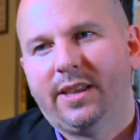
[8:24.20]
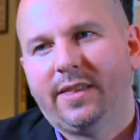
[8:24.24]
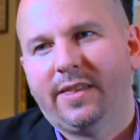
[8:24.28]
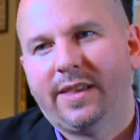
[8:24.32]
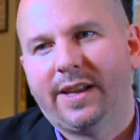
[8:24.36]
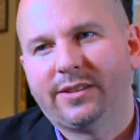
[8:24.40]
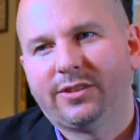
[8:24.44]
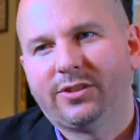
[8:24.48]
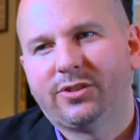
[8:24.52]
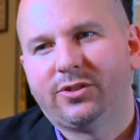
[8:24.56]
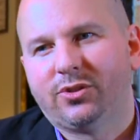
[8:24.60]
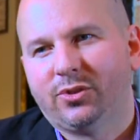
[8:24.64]

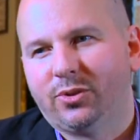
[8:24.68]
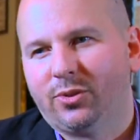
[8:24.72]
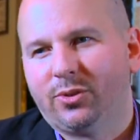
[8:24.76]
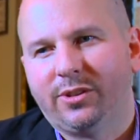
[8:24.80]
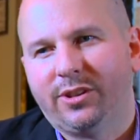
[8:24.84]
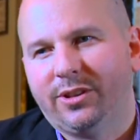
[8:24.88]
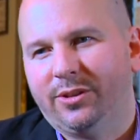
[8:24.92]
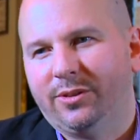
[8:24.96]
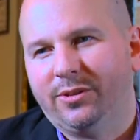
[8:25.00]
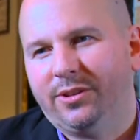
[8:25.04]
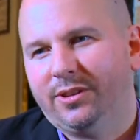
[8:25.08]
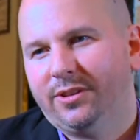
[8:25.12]
That's
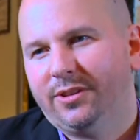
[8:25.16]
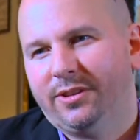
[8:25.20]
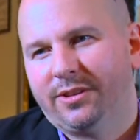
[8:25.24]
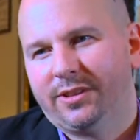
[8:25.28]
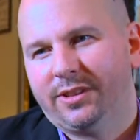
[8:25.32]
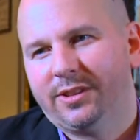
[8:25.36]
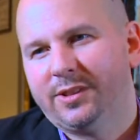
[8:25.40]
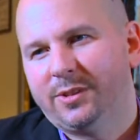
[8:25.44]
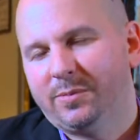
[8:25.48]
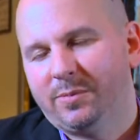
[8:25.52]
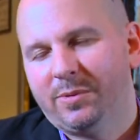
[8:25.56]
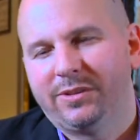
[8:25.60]
so, you know, the, the
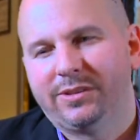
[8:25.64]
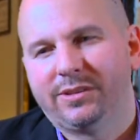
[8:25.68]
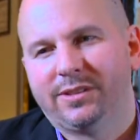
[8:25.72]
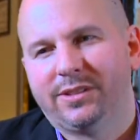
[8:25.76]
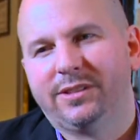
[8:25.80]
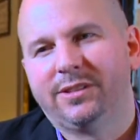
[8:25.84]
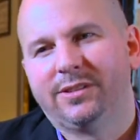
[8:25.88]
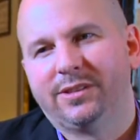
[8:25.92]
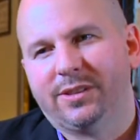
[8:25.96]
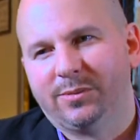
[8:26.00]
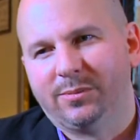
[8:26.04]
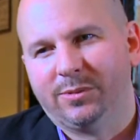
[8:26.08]

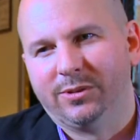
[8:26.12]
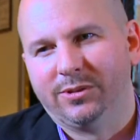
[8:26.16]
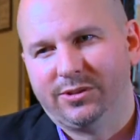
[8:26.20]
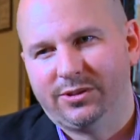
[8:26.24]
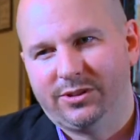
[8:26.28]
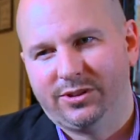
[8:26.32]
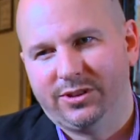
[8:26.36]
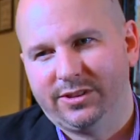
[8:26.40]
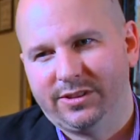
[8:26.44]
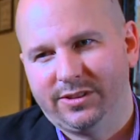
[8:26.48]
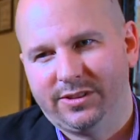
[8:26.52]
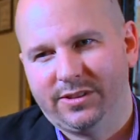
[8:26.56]
conspiracy is
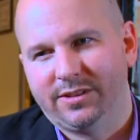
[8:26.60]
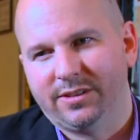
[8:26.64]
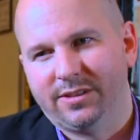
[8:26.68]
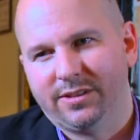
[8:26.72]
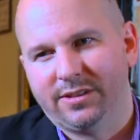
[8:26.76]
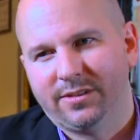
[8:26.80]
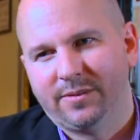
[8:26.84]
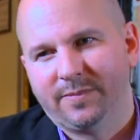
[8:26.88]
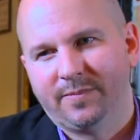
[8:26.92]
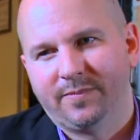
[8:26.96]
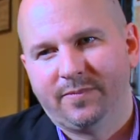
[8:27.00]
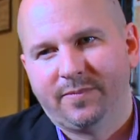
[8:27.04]
almost just
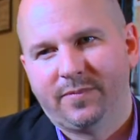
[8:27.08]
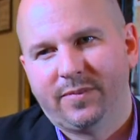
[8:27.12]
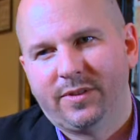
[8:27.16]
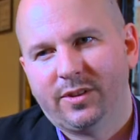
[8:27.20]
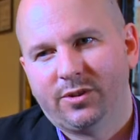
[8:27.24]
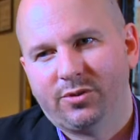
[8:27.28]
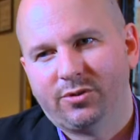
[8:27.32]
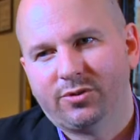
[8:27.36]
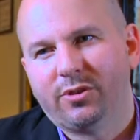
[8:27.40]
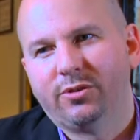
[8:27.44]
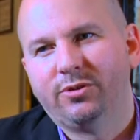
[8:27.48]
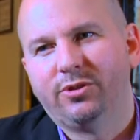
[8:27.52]
the,
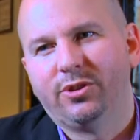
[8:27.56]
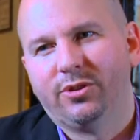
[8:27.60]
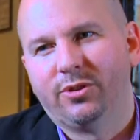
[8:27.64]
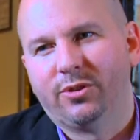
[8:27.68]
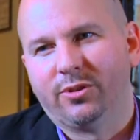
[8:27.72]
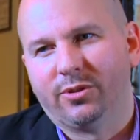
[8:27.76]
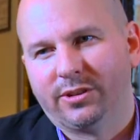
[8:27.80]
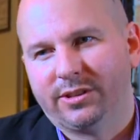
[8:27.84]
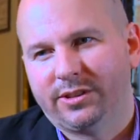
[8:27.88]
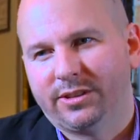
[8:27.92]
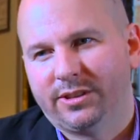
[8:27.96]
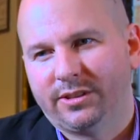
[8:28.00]
the Trojan
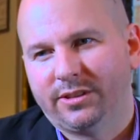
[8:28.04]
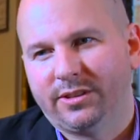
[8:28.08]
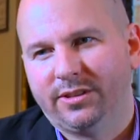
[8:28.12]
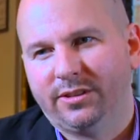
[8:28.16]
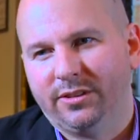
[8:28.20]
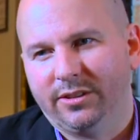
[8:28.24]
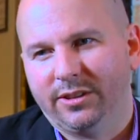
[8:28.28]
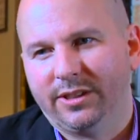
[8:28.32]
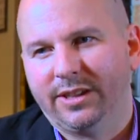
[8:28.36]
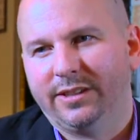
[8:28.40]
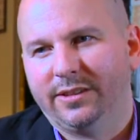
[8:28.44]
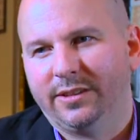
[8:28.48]
horse to,
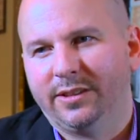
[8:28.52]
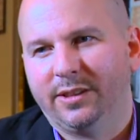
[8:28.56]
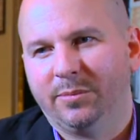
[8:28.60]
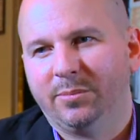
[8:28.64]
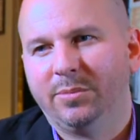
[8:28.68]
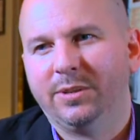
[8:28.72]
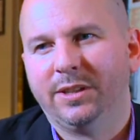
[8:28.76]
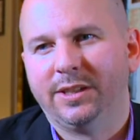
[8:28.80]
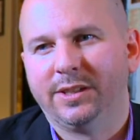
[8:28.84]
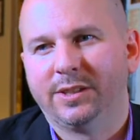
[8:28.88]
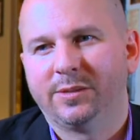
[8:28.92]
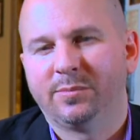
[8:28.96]
to look into the
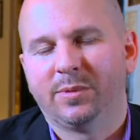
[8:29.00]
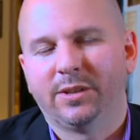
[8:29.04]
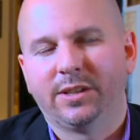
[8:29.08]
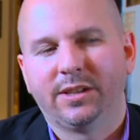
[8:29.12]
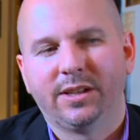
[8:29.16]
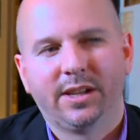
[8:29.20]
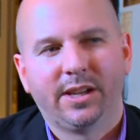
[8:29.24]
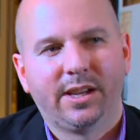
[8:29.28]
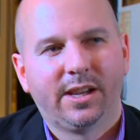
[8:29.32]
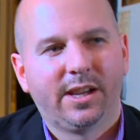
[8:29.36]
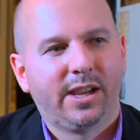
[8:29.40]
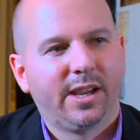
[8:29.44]
piece,
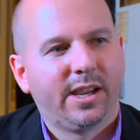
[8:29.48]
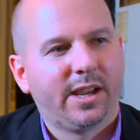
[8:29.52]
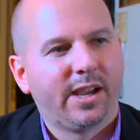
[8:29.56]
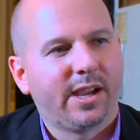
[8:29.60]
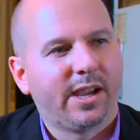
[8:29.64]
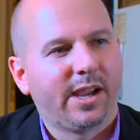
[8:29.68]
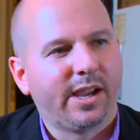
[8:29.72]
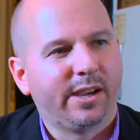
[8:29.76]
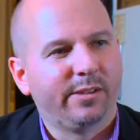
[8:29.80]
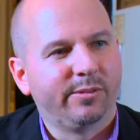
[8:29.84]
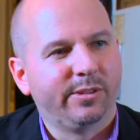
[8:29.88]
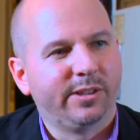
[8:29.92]
but
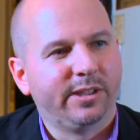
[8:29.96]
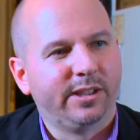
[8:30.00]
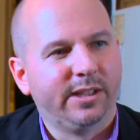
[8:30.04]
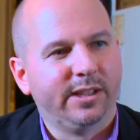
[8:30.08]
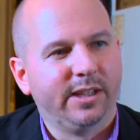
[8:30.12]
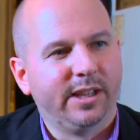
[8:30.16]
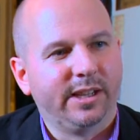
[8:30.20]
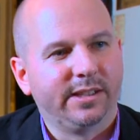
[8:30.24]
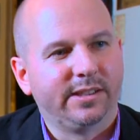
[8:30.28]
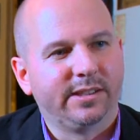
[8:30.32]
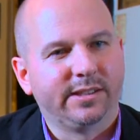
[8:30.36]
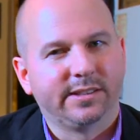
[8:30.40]
I
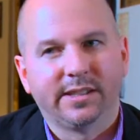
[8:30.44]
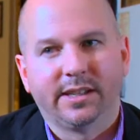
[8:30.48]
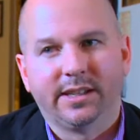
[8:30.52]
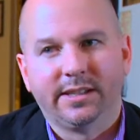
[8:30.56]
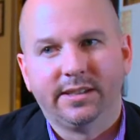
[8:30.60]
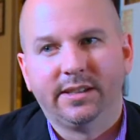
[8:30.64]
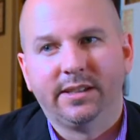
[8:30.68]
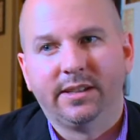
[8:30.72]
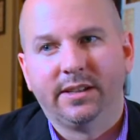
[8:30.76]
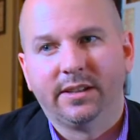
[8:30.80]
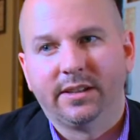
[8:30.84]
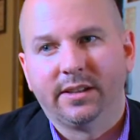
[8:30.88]
really like this
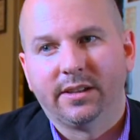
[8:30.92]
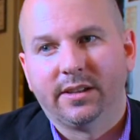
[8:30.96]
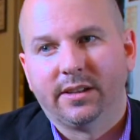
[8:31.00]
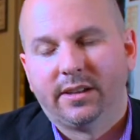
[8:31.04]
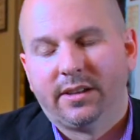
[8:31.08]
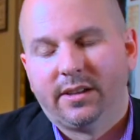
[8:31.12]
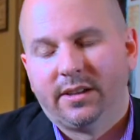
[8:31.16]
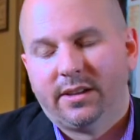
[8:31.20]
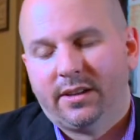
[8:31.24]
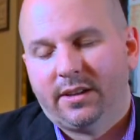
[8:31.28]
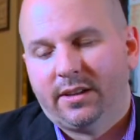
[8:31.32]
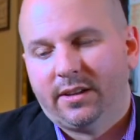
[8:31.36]
idea
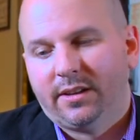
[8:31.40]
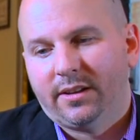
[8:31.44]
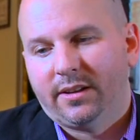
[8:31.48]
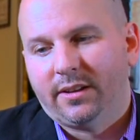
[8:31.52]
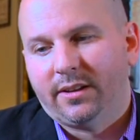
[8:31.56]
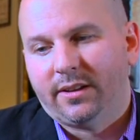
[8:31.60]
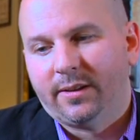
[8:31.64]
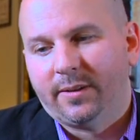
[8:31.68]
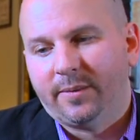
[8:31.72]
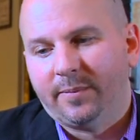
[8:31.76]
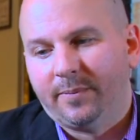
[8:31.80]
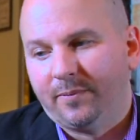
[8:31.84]

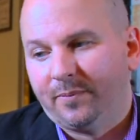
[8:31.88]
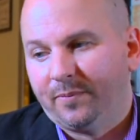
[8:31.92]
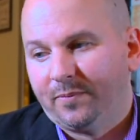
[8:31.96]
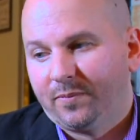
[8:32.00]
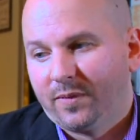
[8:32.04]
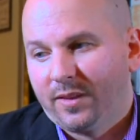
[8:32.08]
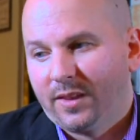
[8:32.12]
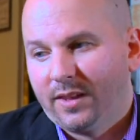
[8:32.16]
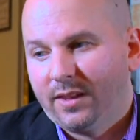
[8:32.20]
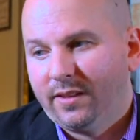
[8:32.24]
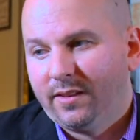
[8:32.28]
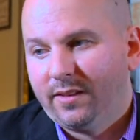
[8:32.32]
um,
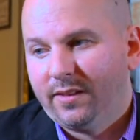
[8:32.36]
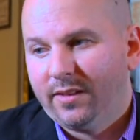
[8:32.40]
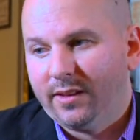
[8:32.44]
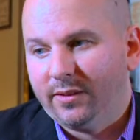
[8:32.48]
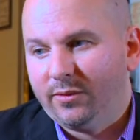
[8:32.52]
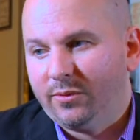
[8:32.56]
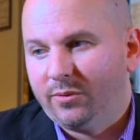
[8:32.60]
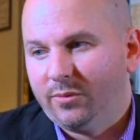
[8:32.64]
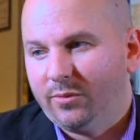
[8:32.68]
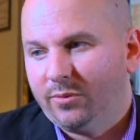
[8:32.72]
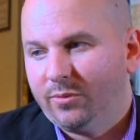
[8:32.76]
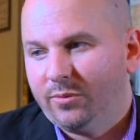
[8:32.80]

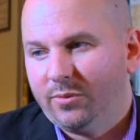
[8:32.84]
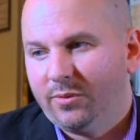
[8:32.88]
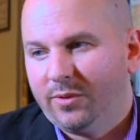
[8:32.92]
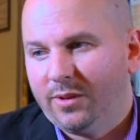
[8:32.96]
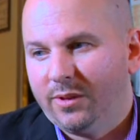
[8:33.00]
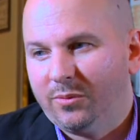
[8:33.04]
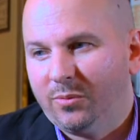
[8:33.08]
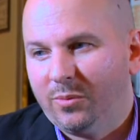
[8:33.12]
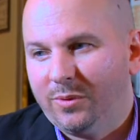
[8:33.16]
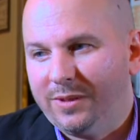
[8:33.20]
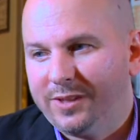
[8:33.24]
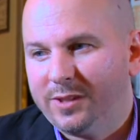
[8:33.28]
that,
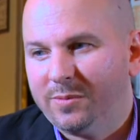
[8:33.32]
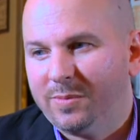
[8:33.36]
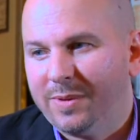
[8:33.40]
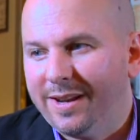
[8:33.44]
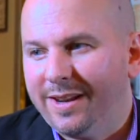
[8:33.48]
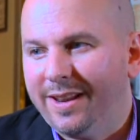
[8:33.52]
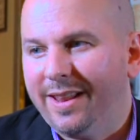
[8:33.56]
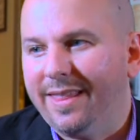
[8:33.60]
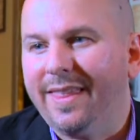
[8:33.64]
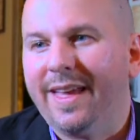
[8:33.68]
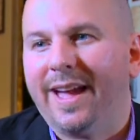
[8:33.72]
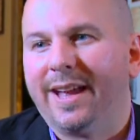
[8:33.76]
that we
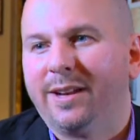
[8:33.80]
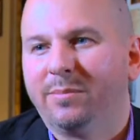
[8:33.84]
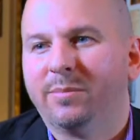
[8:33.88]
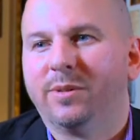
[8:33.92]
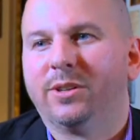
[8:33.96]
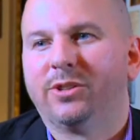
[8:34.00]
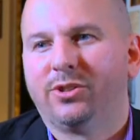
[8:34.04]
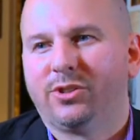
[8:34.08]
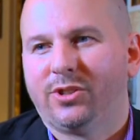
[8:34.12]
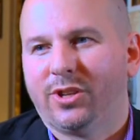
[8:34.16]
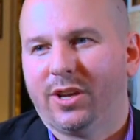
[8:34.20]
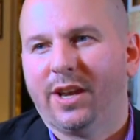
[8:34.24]
spend that
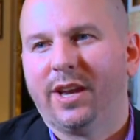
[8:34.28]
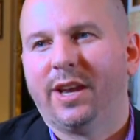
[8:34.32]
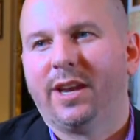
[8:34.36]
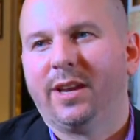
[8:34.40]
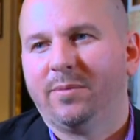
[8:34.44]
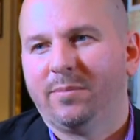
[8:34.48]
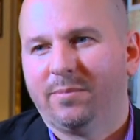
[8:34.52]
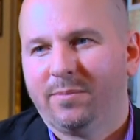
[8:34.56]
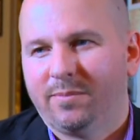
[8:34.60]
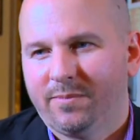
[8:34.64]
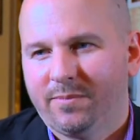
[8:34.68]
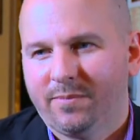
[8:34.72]
much
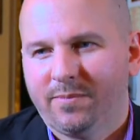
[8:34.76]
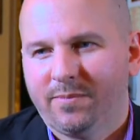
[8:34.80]
time,